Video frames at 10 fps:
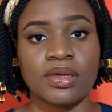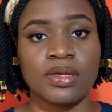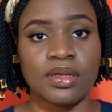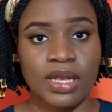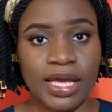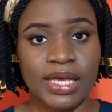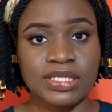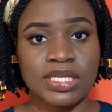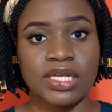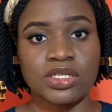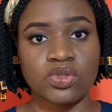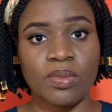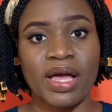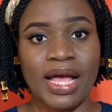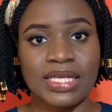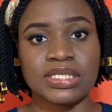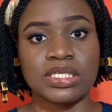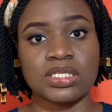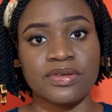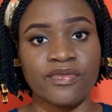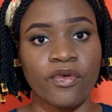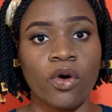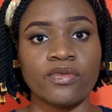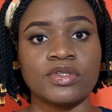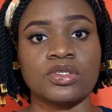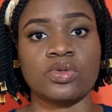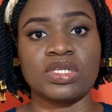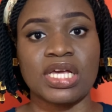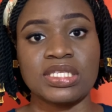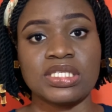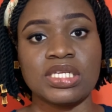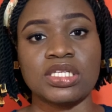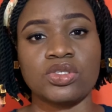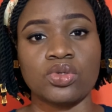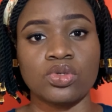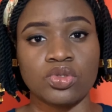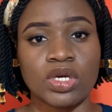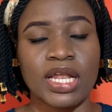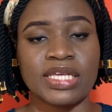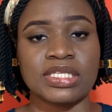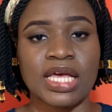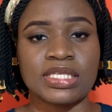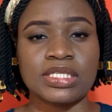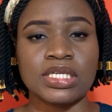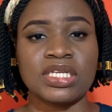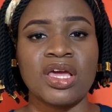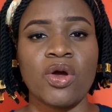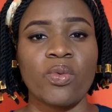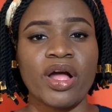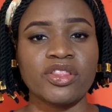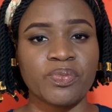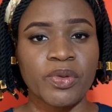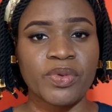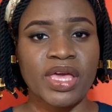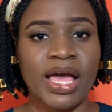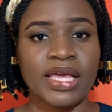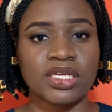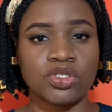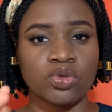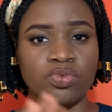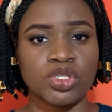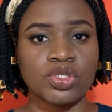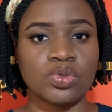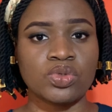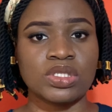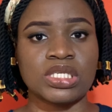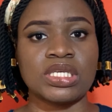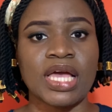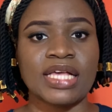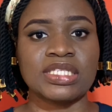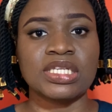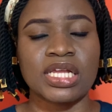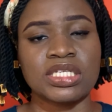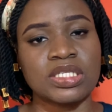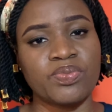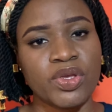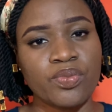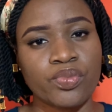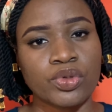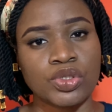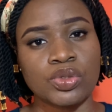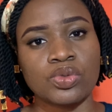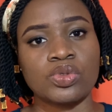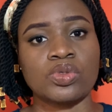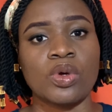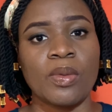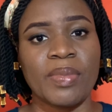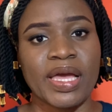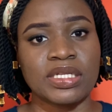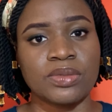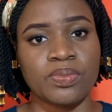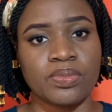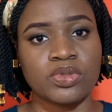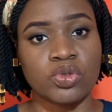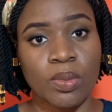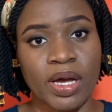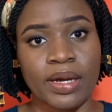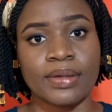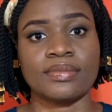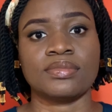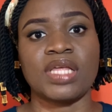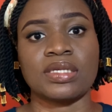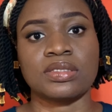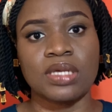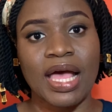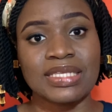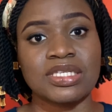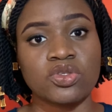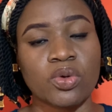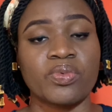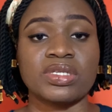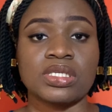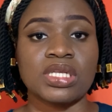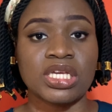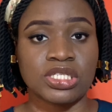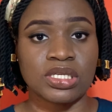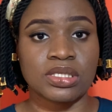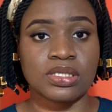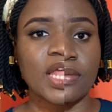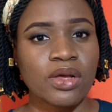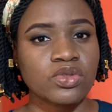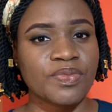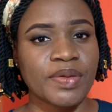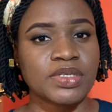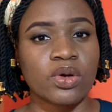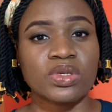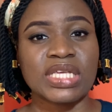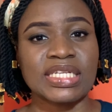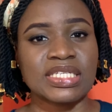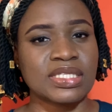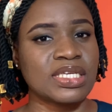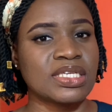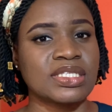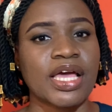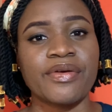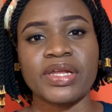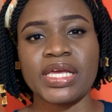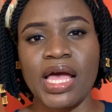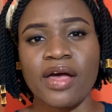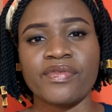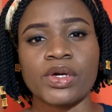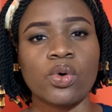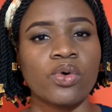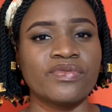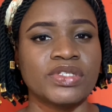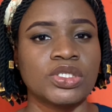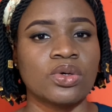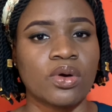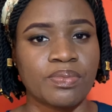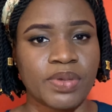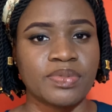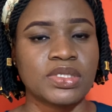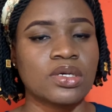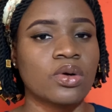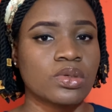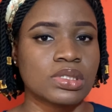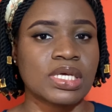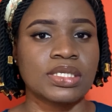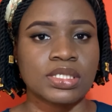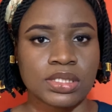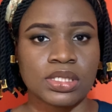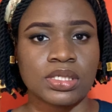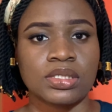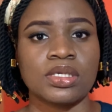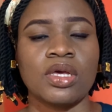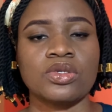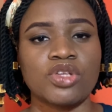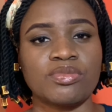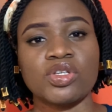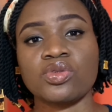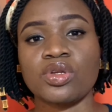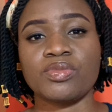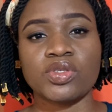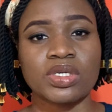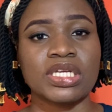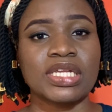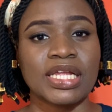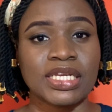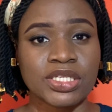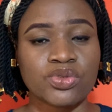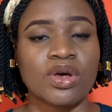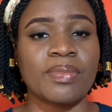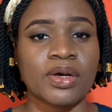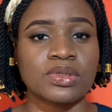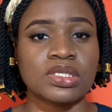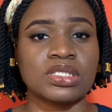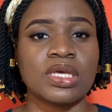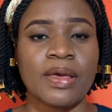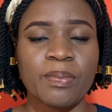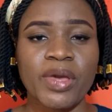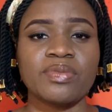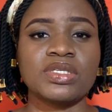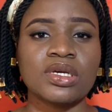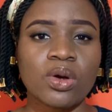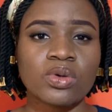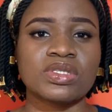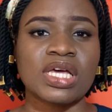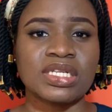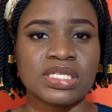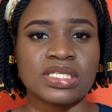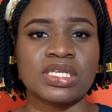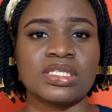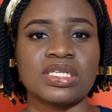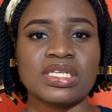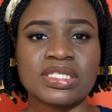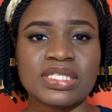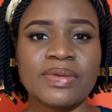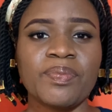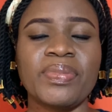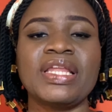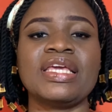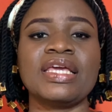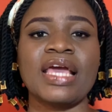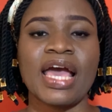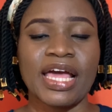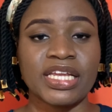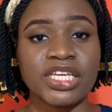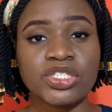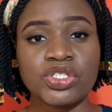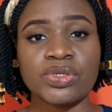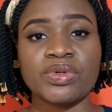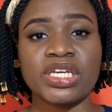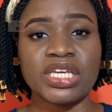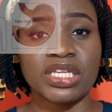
Like I said, the stomach acid is involved, so the antacid is to neutralize the acid, while the PPI is to reduce the acid that is being produced by the stomach. That's acid suppressing agent. Now to peptic ulcer disease. I already have a whole video on peptic ulcer disease, so I'm just going to be talking a little about it. Peptic ulcer disease is simply an injury in